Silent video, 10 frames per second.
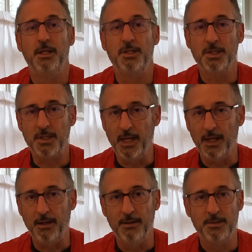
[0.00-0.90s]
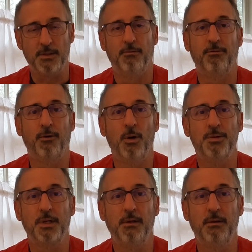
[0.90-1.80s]
just get some
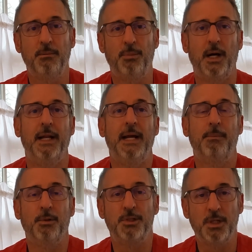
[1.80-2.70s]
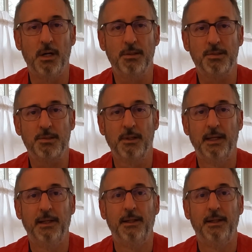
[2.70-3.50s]
frozen pineapple chunks,